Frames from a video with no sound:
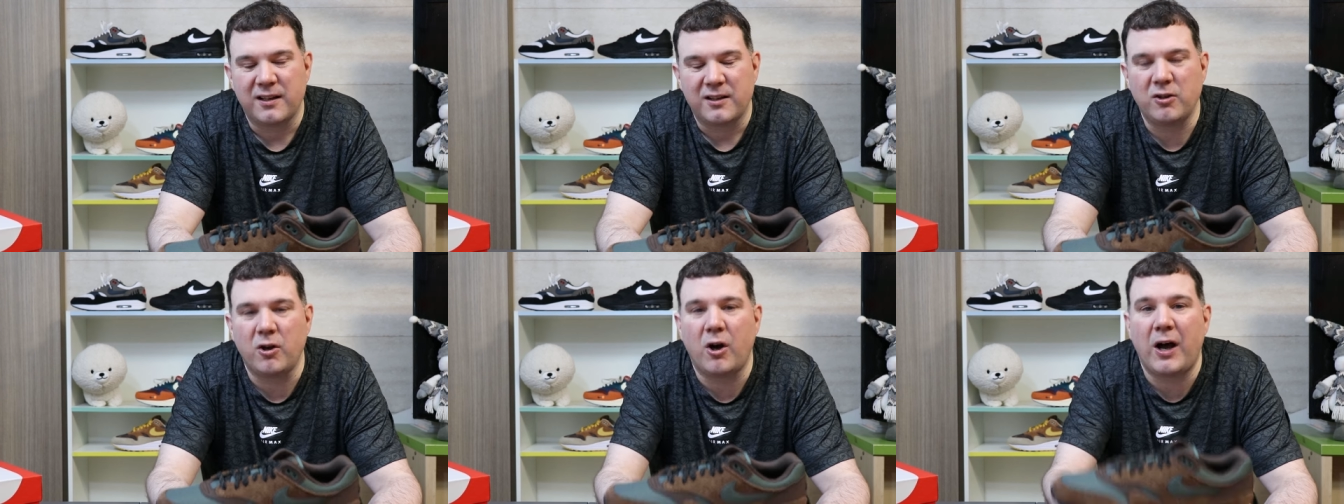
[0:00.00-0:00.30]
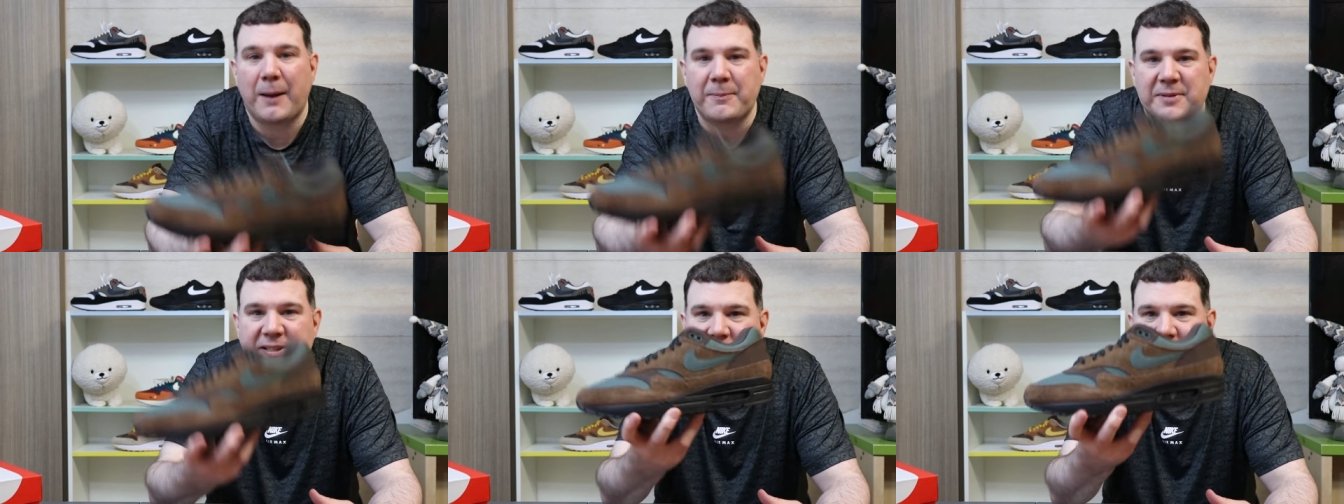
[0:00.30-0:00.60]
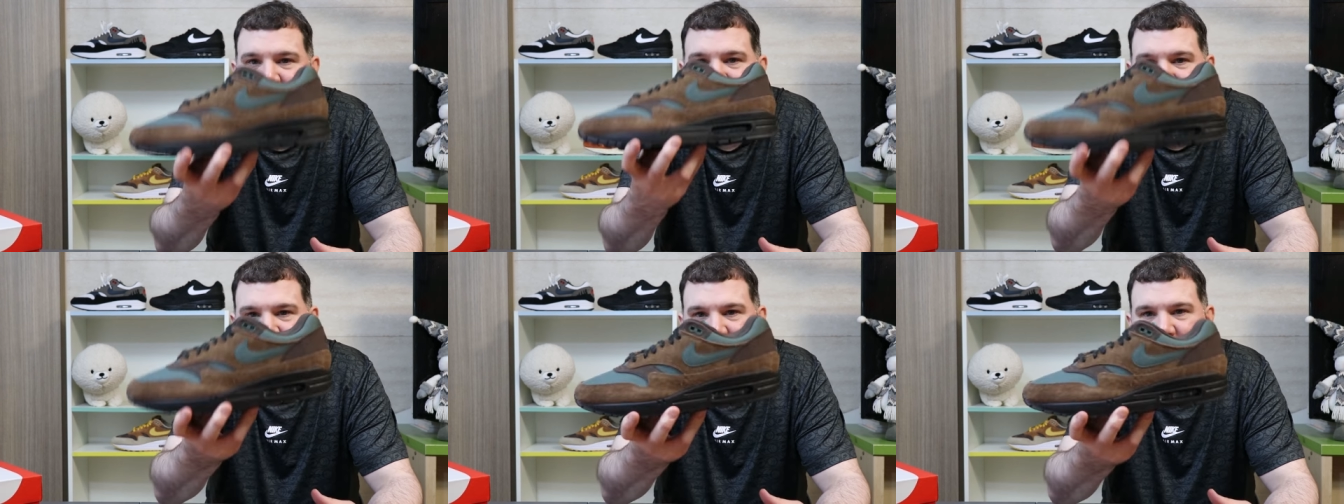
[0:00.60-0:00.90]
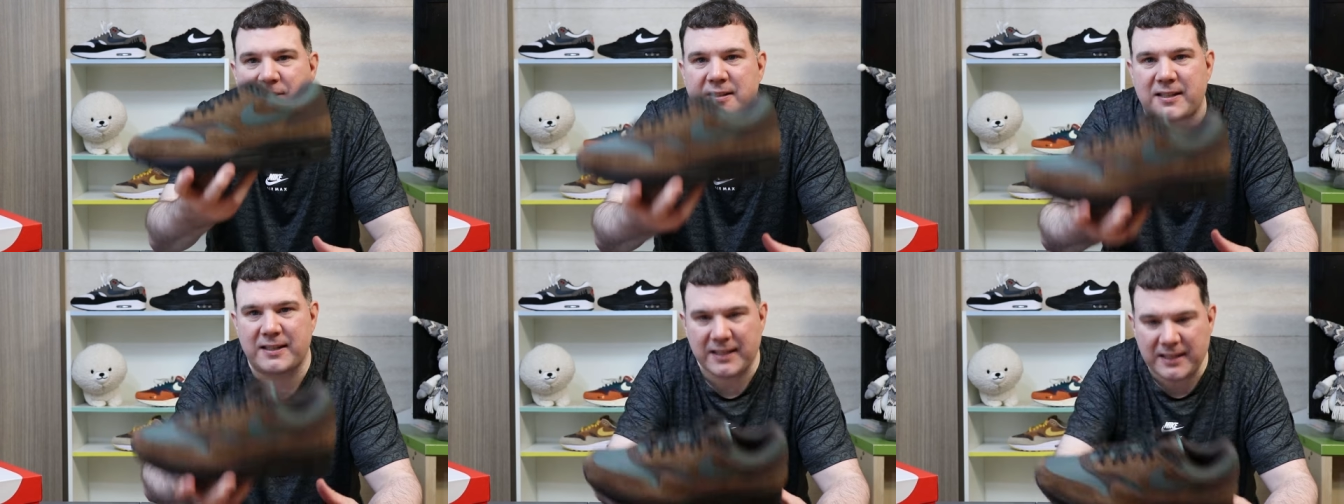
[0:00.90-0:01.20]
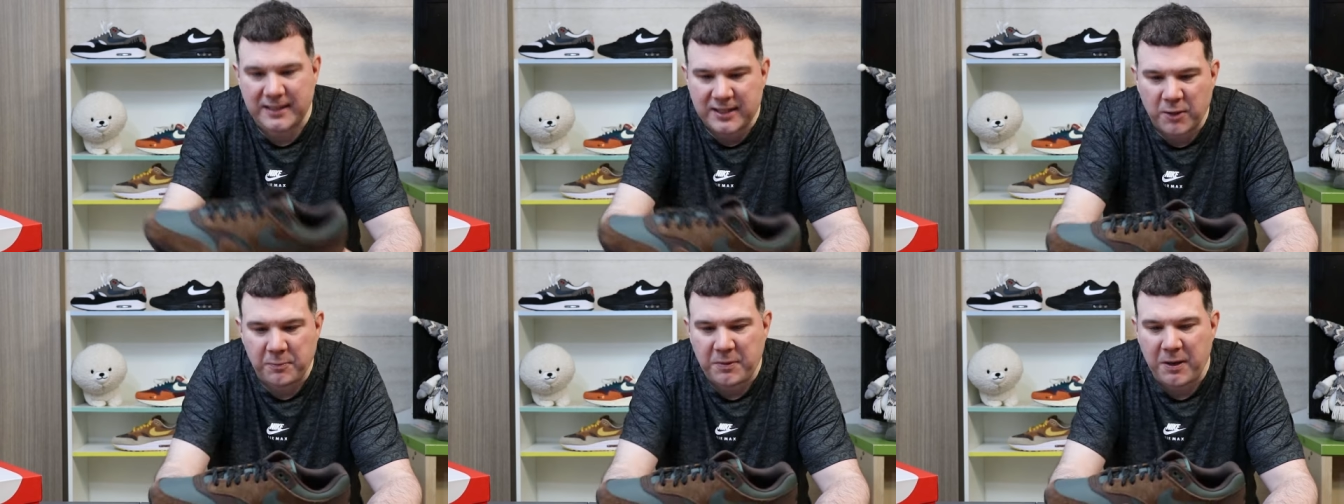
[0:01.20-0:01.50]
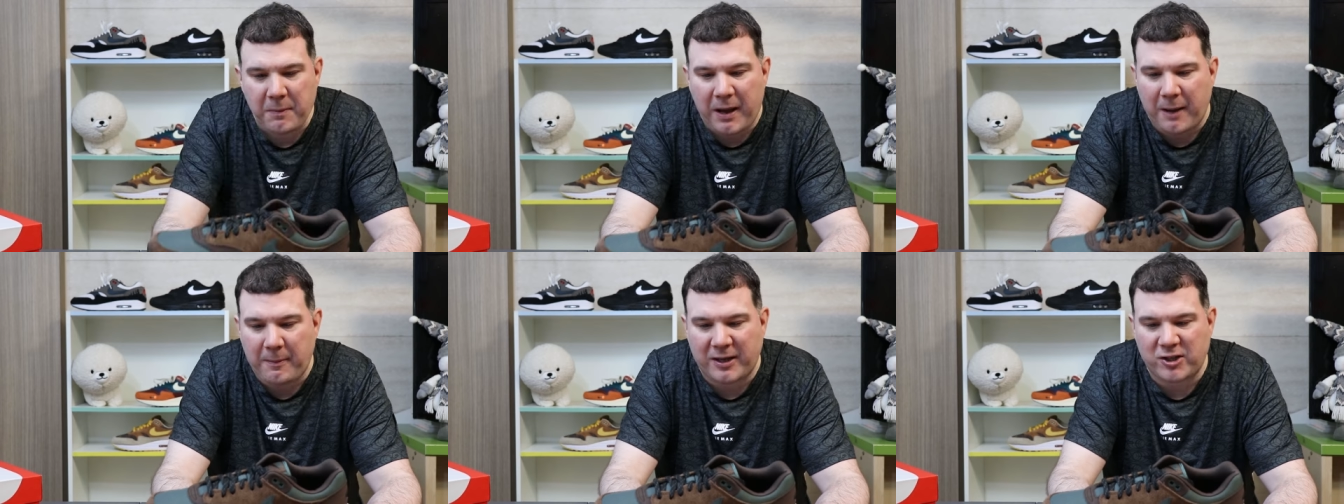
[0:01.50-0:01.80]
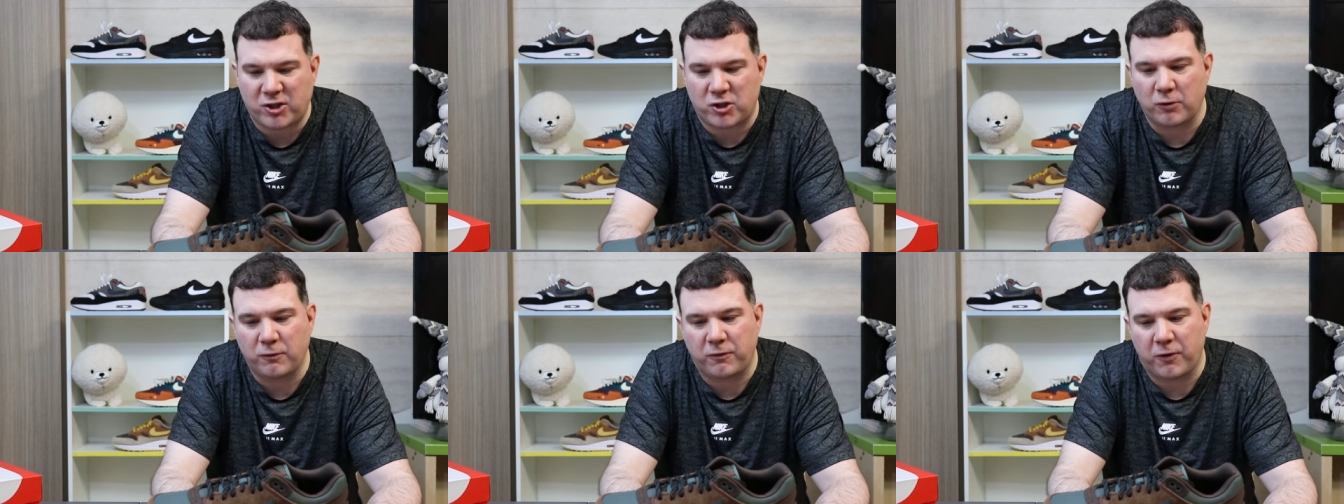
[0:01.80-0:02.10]
No, I'm saying, seriously, this is going to be a
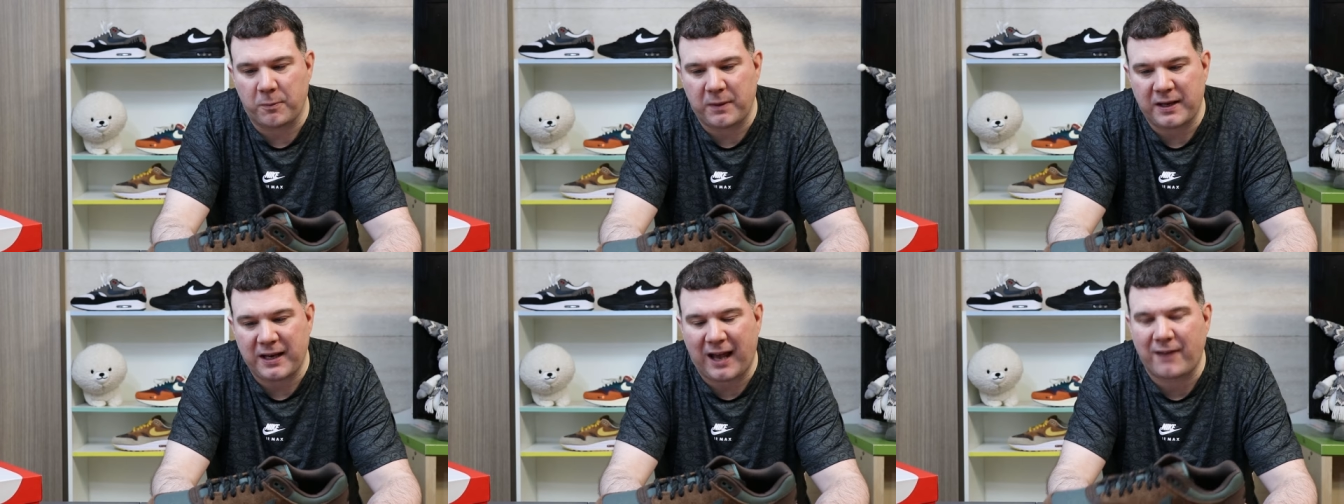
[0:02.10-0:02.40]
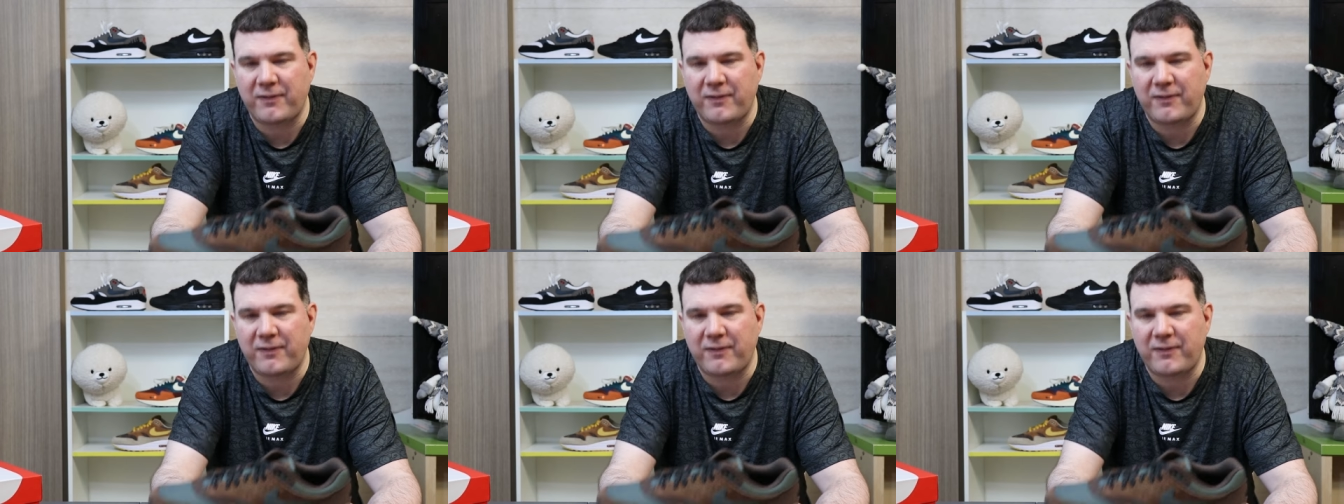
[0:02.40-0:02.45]
Marmite shoe for me.